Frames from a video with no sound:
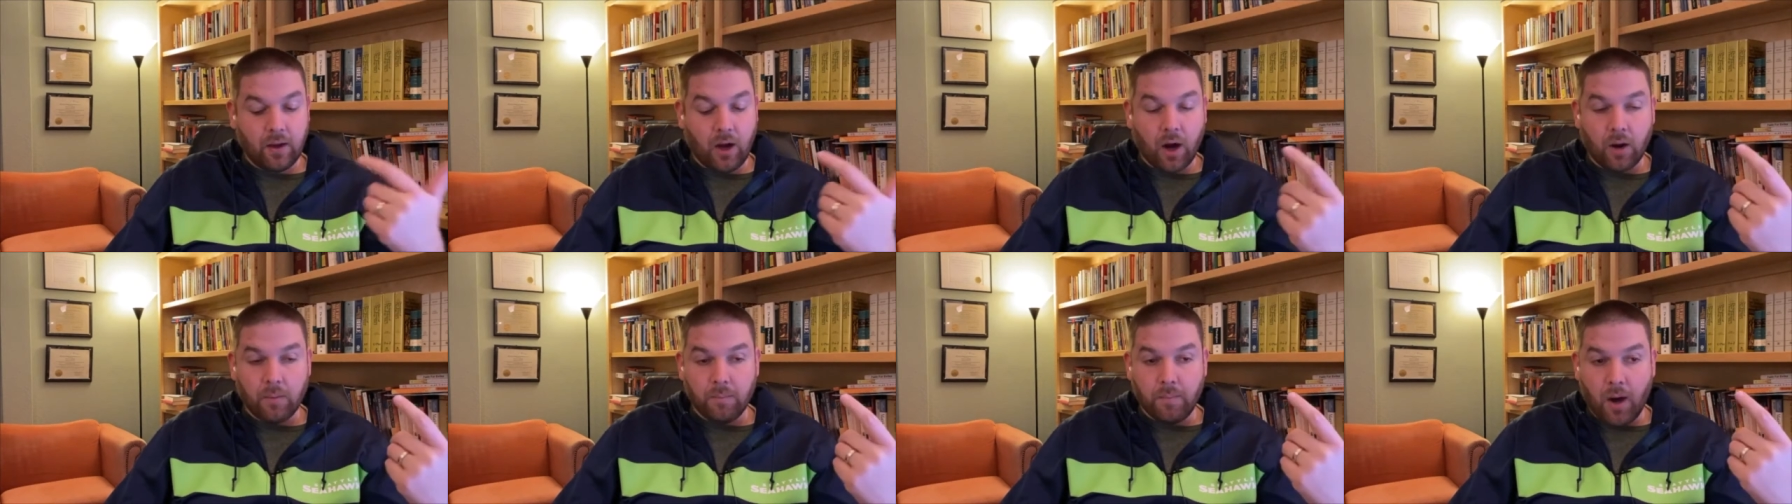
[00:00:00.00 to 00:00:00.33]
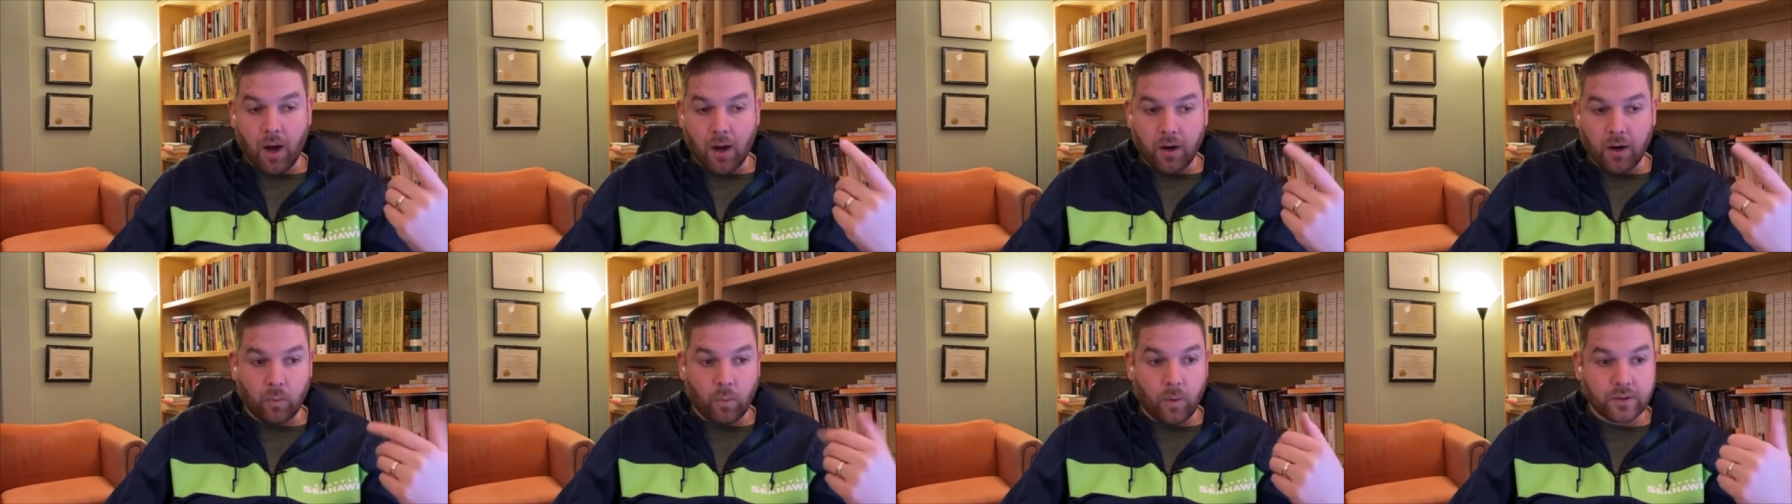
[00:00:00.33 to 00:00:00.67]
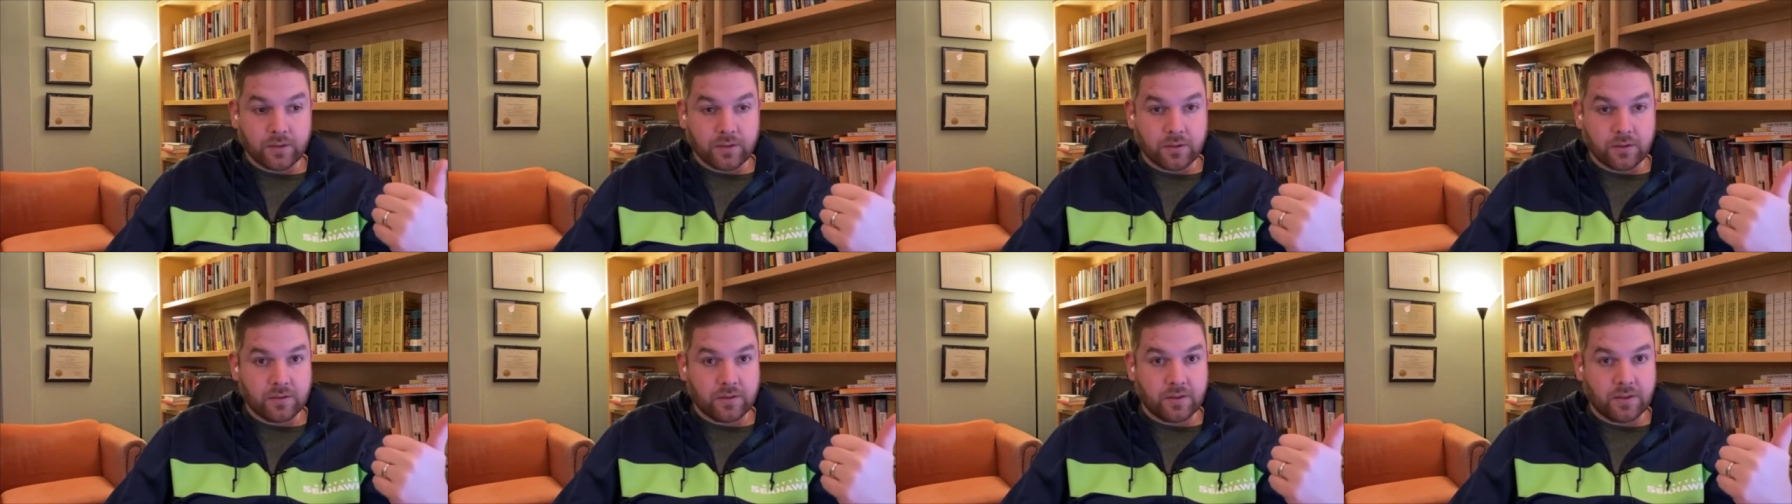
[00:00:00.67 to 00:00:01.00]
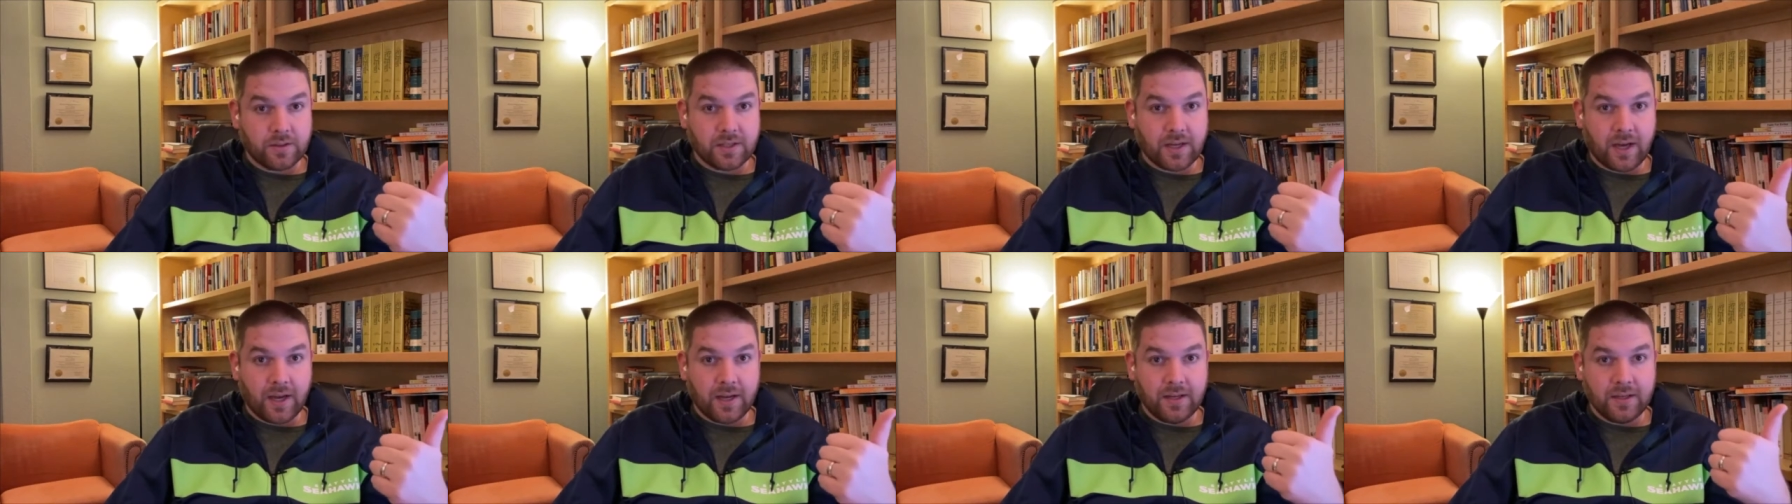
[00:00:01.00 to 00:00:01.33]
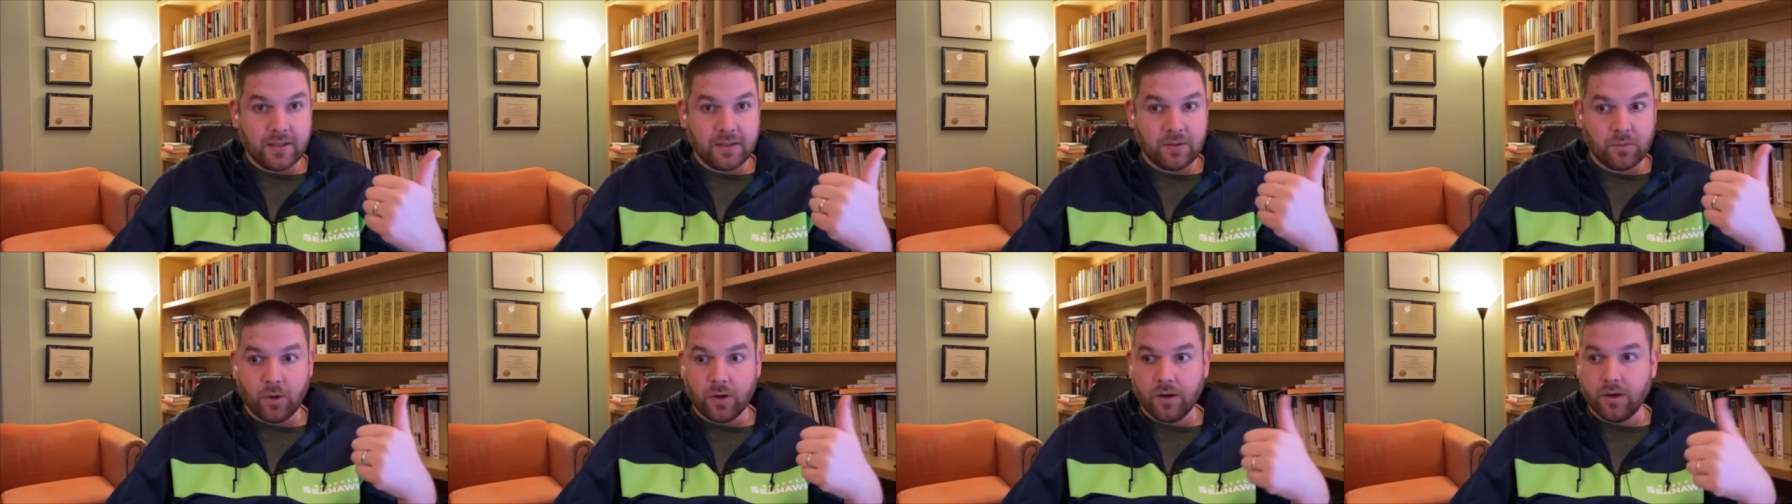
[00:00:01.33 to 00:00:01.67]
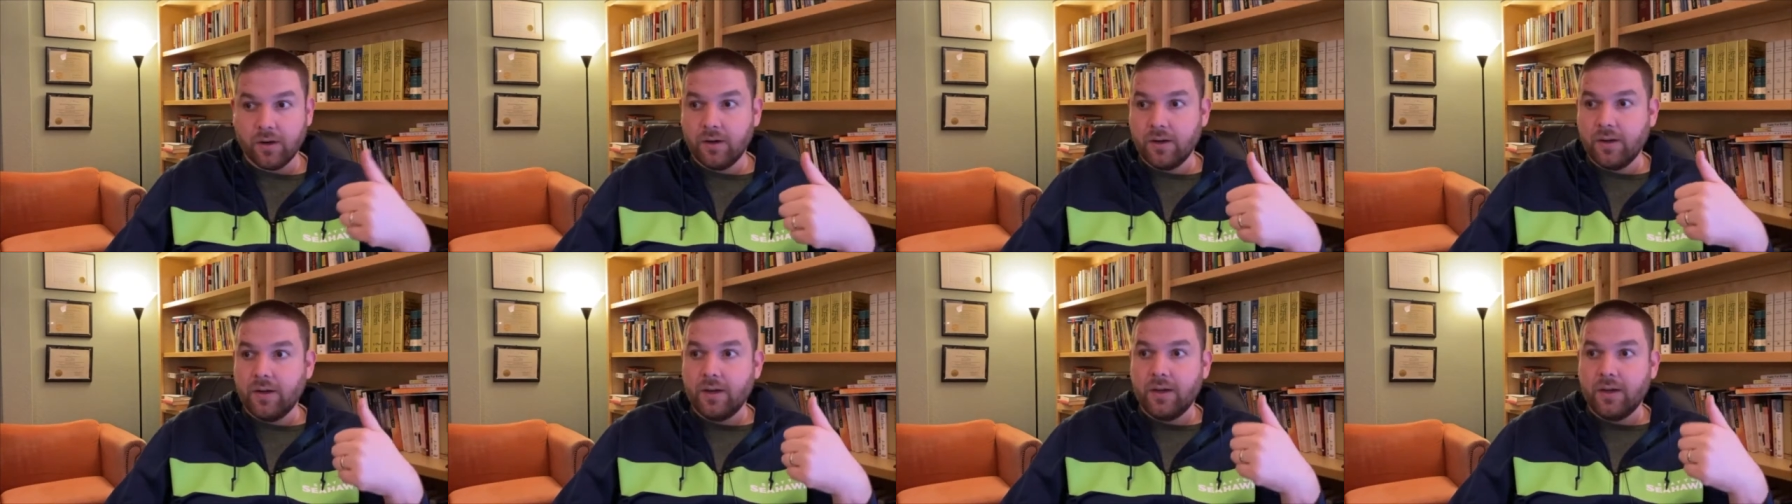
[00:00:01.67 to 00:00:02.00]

our modern Western societies, where